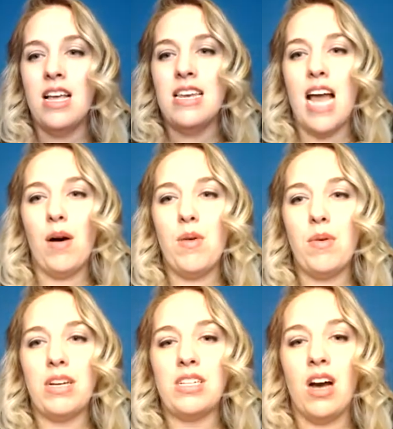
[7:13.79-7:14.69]
Now I
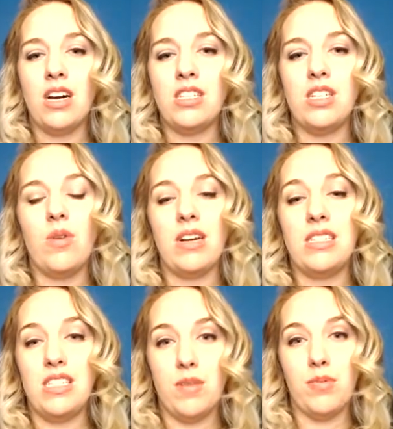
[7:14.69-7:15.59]
want to talk to you on a
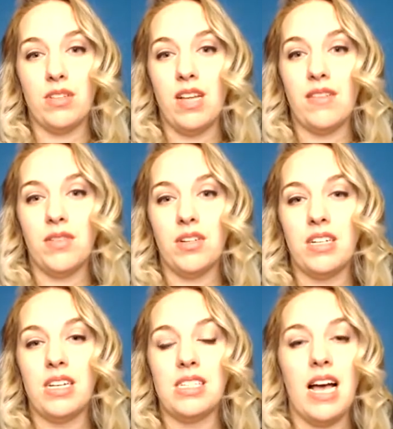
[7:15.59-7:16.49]
deeper level,
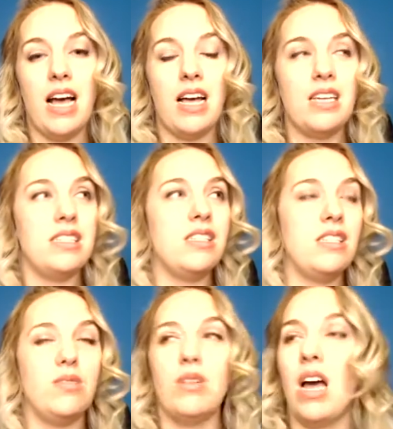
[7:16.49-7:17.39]
because as
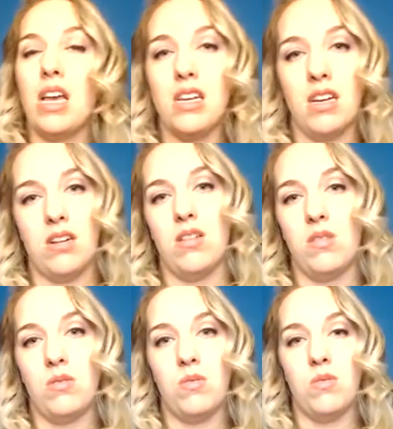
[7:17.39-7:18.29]
you and I
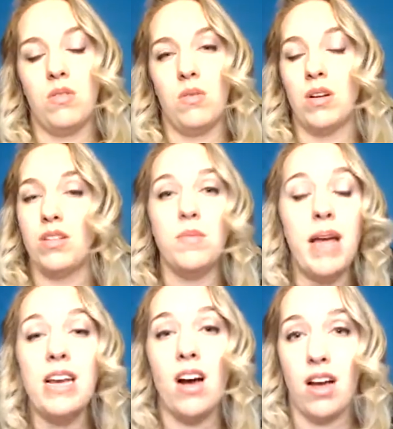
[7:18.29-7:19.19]
know, well, you
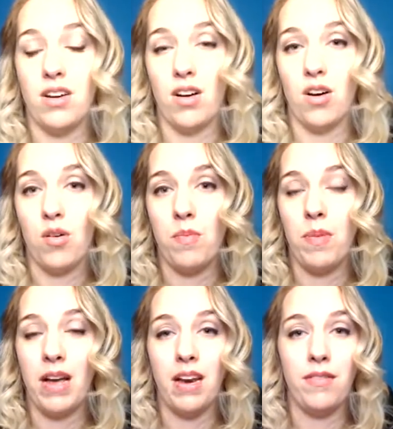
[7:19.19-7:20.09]
may not know,
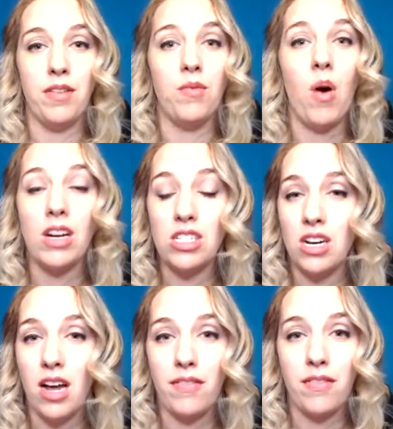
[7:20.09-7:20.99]
but if you've watched
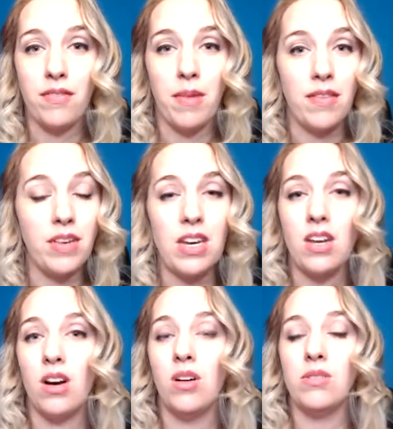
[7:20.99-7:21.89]
enough of my
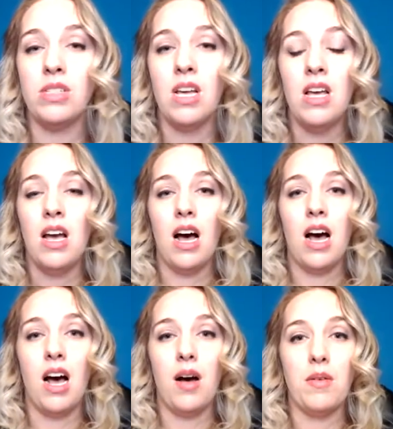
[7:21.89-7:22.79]
videos
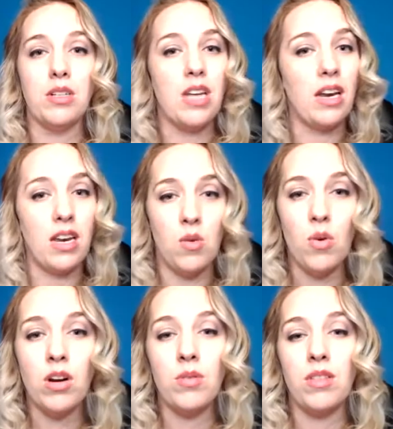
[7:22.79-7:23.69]
or done any
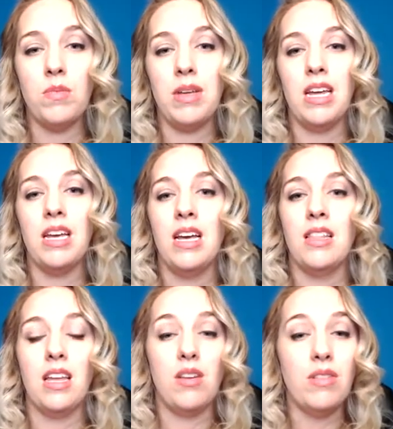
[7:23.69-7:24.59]
work with me,
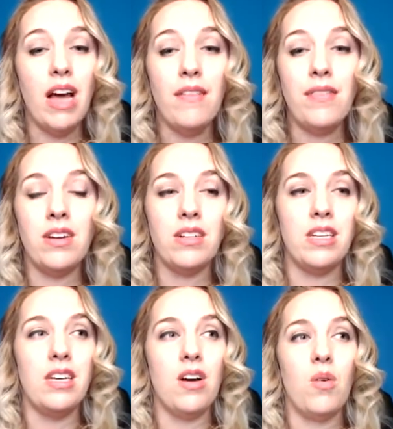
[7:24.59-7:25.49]
then you
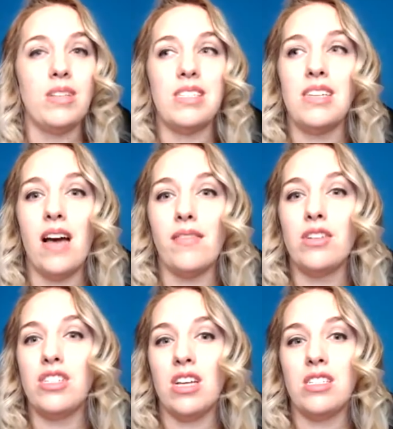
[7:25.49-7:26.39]
definitely know it's never
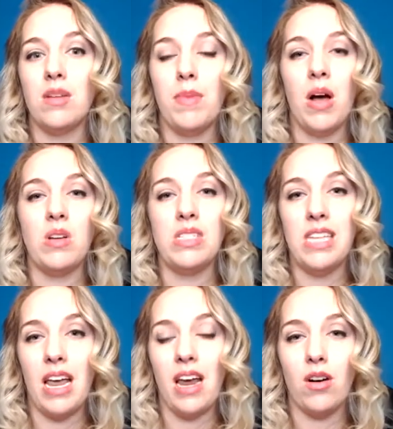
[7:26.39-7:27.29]
just about
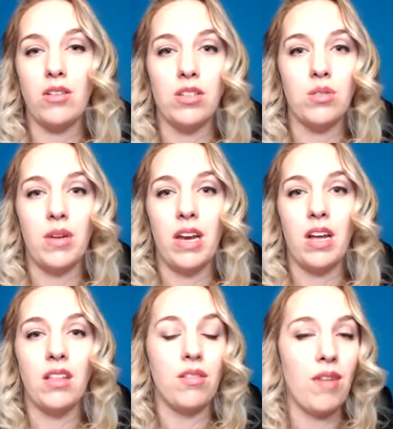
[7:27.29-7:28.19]
saying or doing
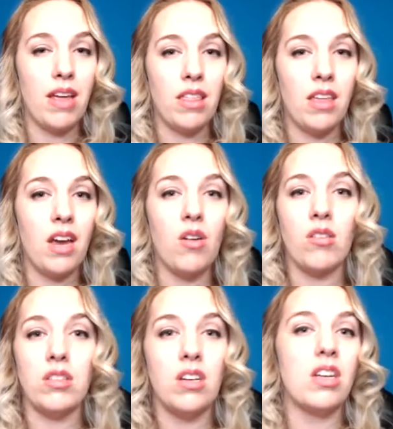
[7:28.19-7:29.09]
the right thing
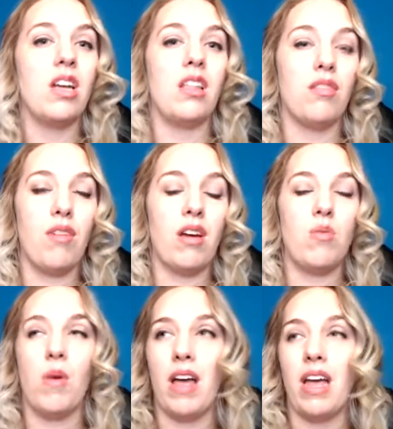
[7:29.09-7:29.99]
or looking the right
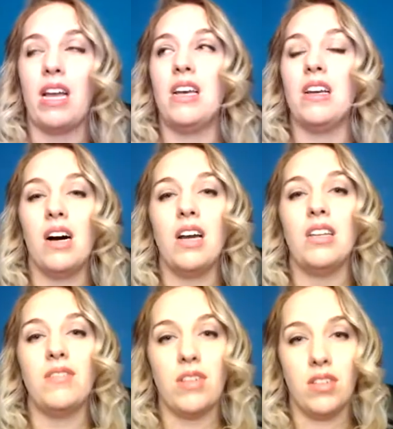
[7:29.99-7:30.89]
way. Not
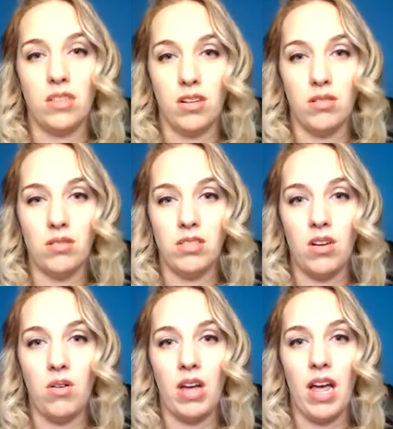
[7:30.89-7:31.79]
even close,
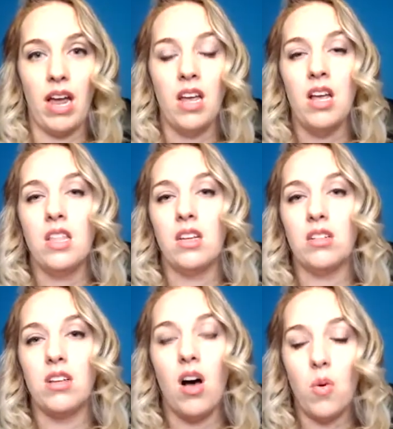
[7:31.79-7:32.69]
okay?
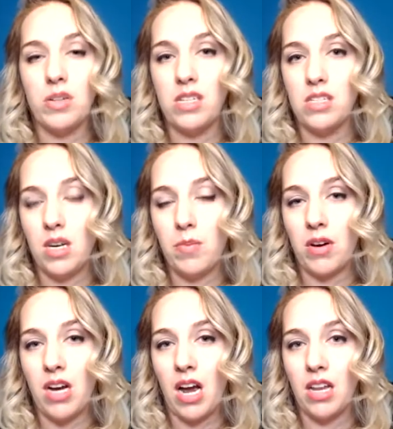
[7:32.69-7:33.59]
There's always a deeper
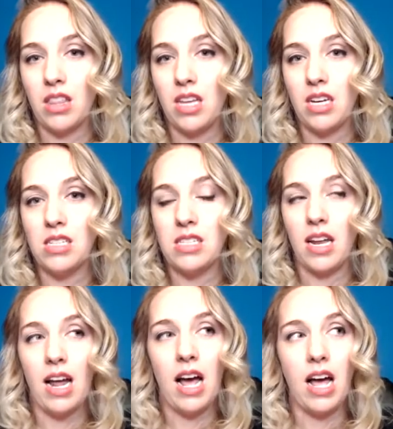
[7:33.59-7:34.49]
cut at things
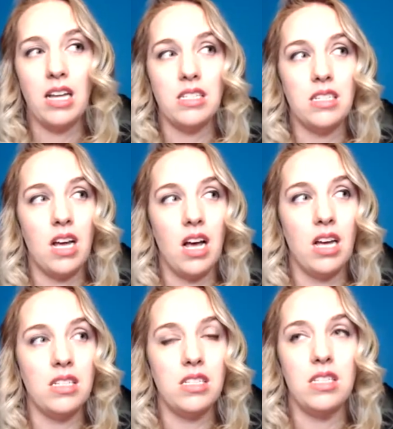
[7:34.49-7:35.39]
that has
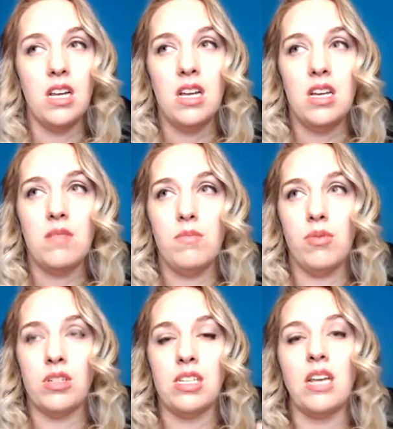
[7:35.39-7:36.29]
us
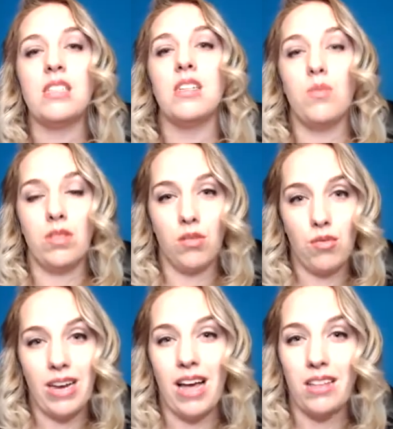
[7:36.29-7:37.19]
presented with the
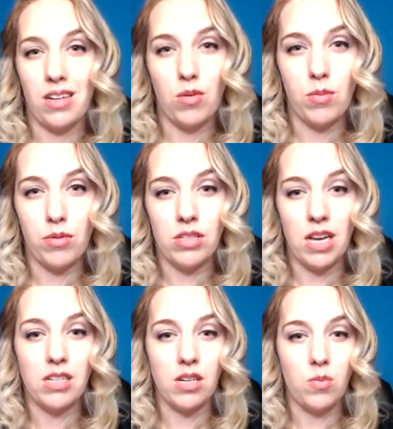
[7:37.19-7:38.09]
reality we're
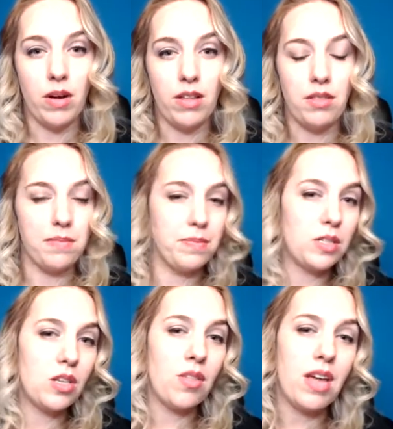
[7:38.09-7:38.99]
presented with.
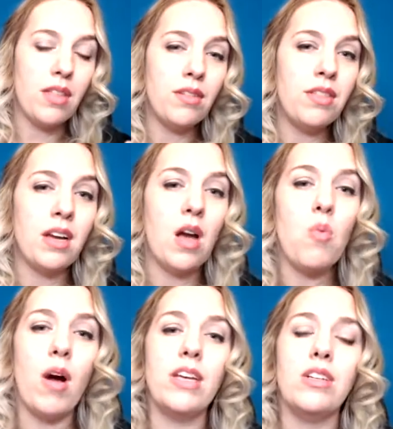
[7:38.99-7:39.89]
So the other thing I
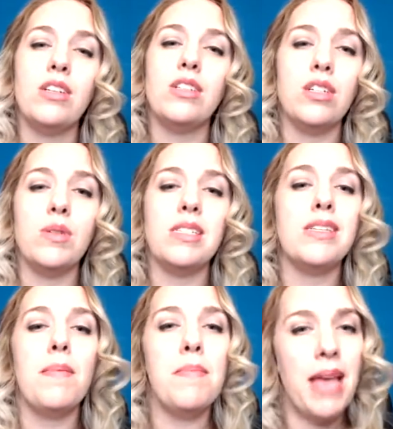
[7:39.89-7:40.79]
want you to do is
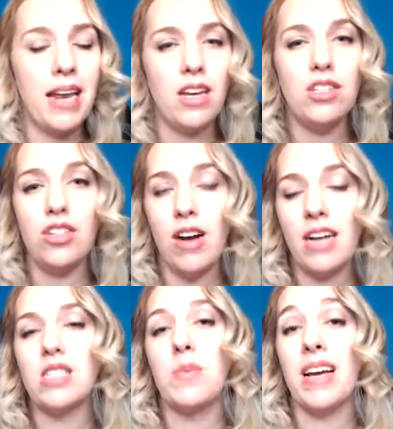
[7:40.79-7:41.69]
to manage your
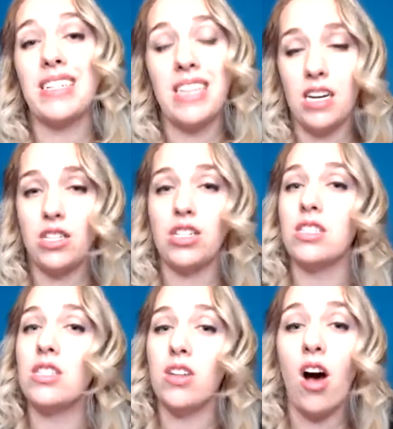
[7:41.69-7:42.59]

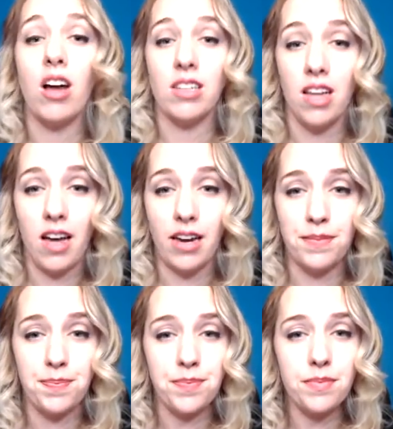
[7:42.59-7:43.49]
expectations online.